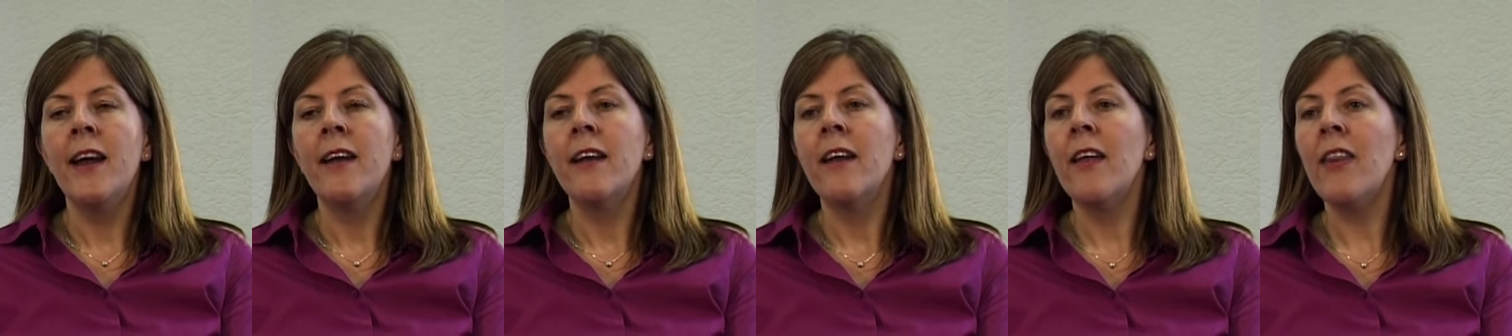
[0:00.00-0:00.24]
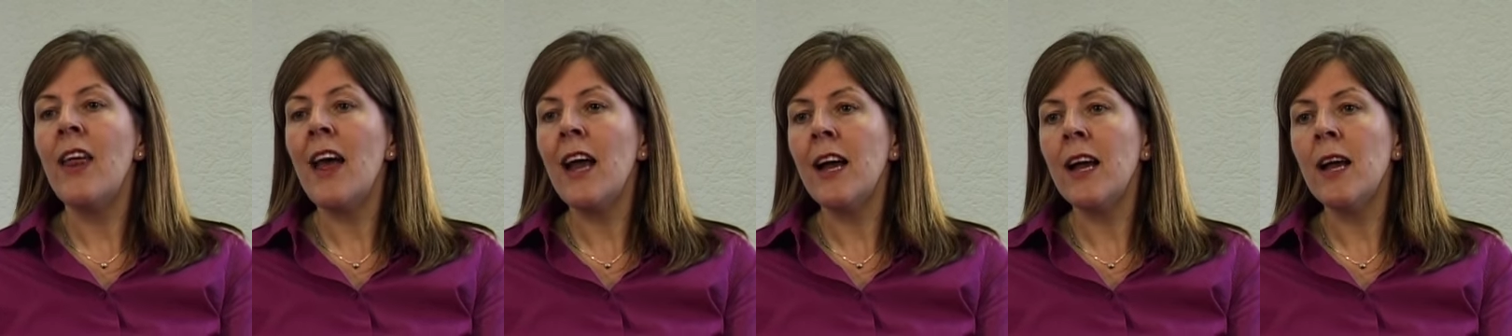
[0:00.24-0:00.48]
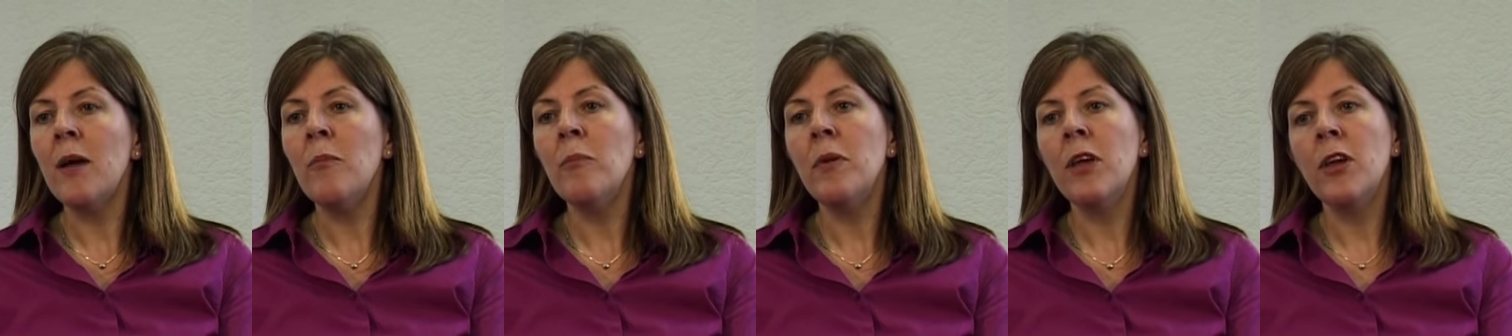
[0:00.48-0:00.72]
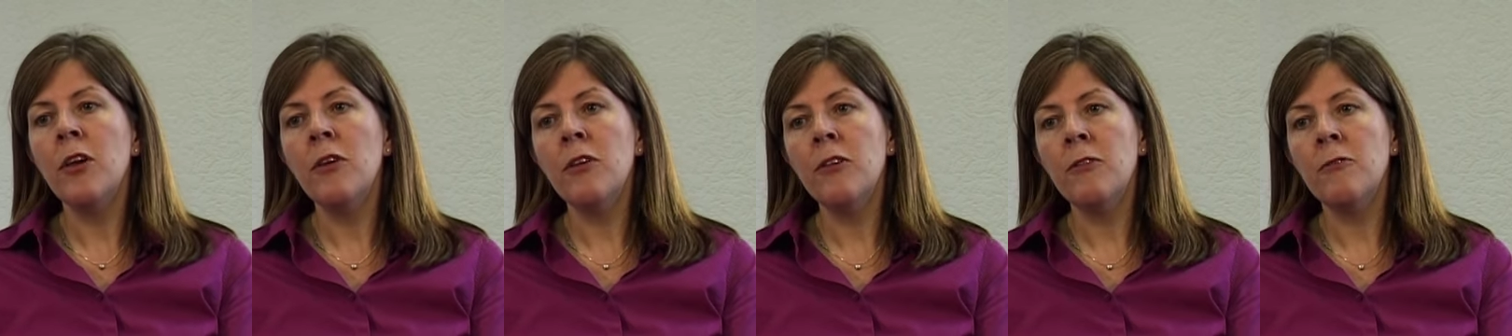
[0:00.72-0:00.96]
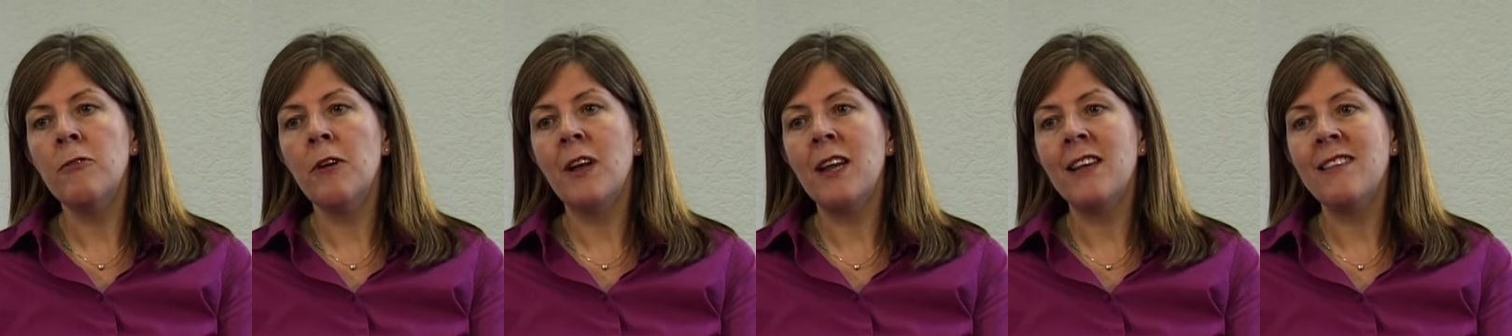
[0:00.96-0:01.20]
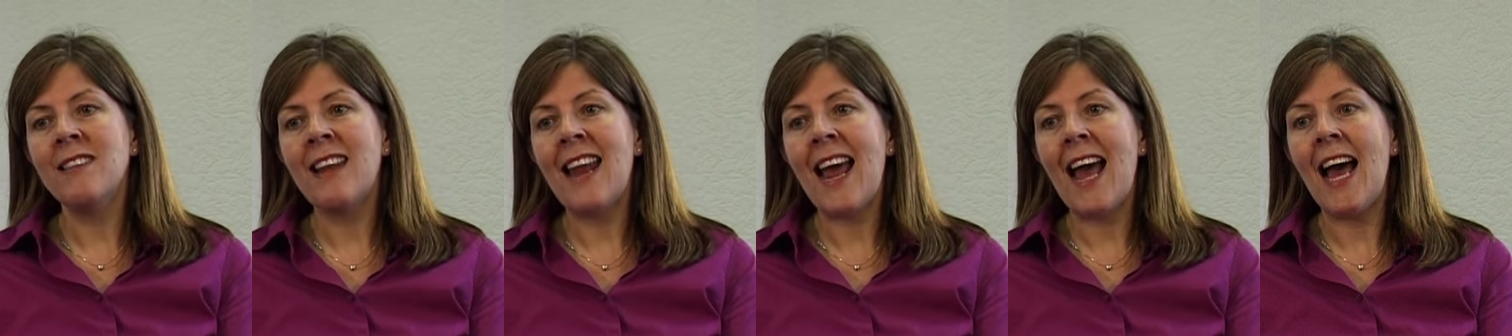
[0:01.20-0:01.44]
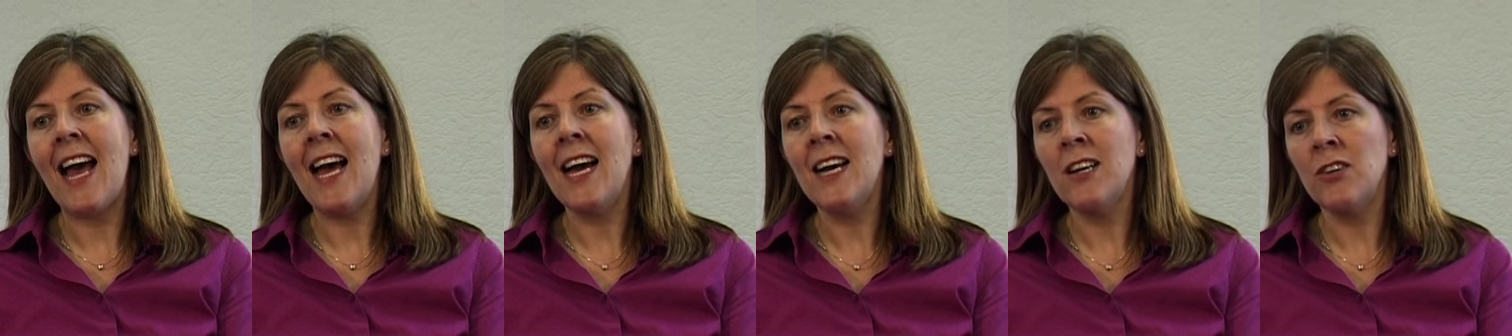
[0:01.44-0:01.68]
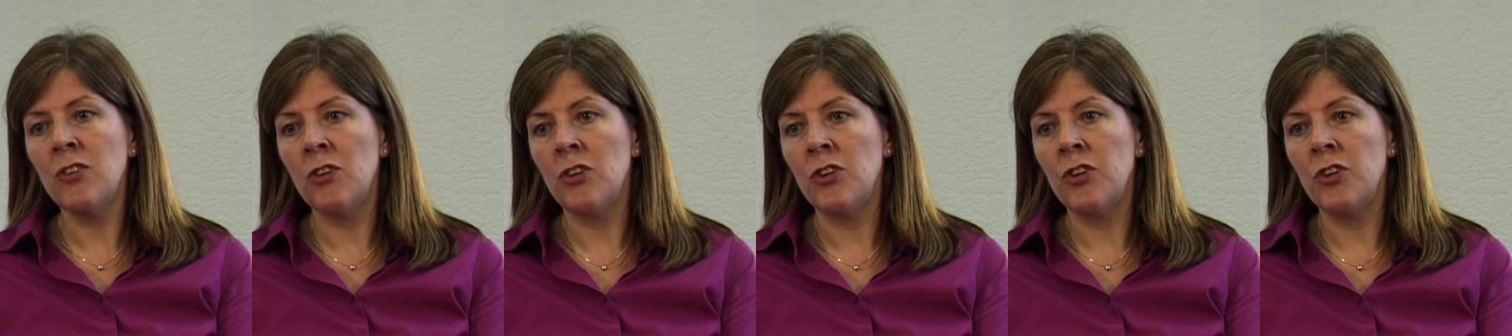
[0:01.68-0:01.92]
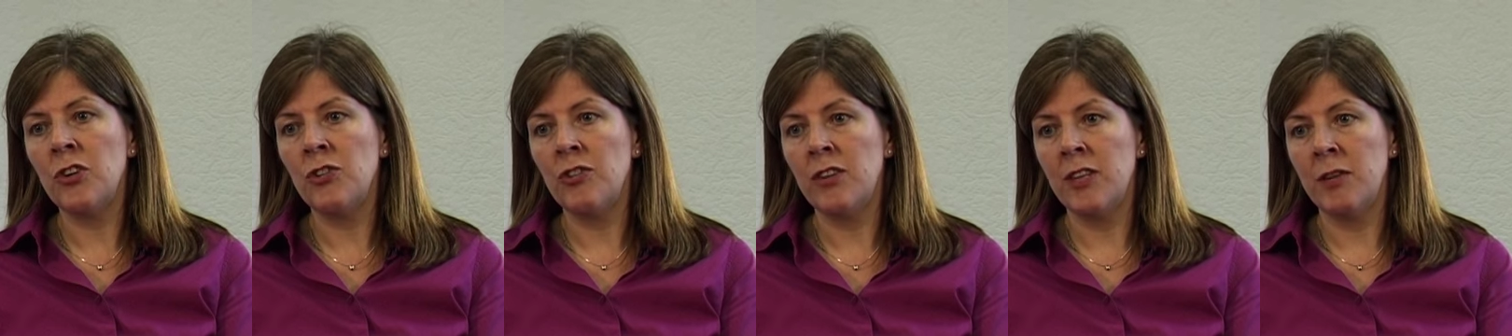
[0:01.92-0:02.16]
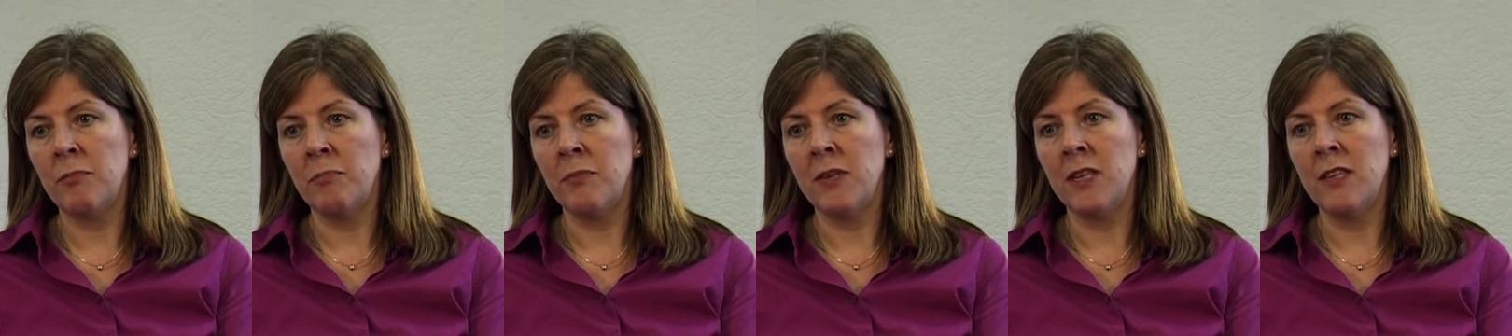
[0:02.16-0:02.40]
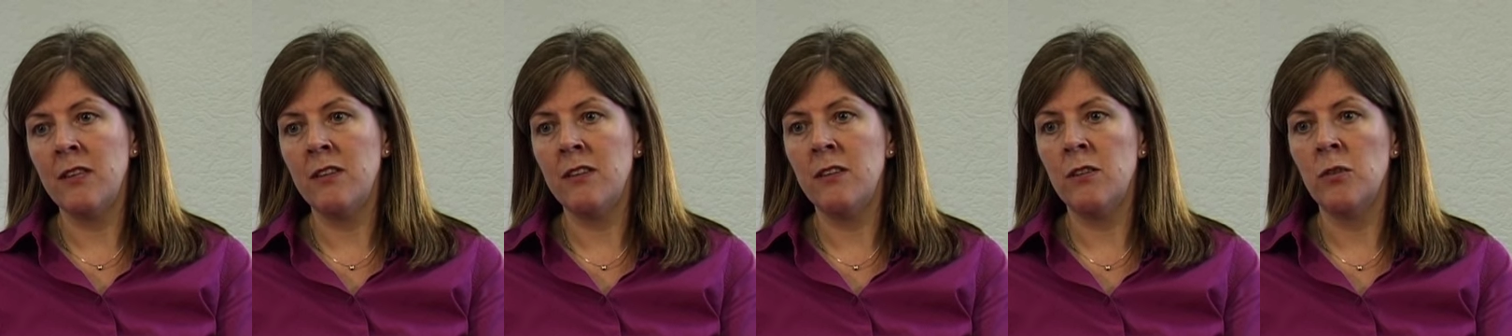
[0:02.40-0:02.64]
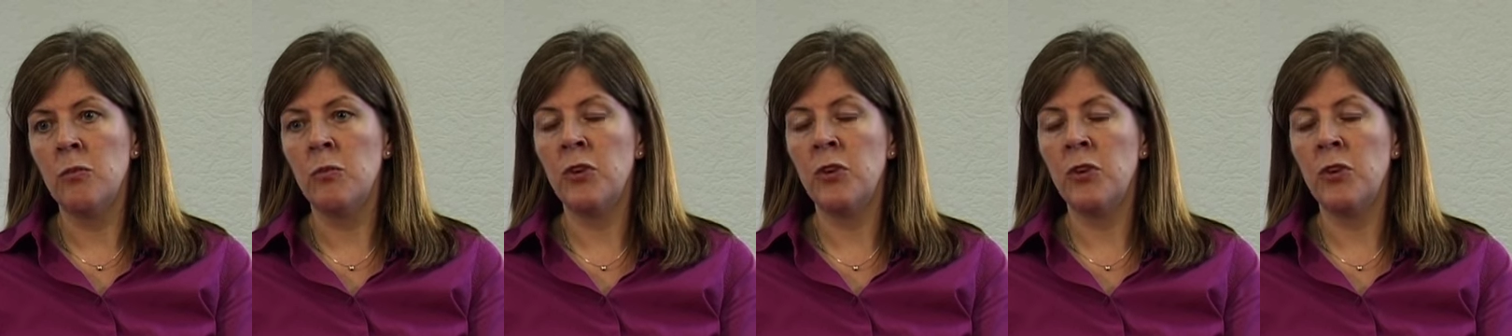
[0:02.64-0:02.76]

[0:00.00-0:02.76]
Now that can be useful as an add-on treatment,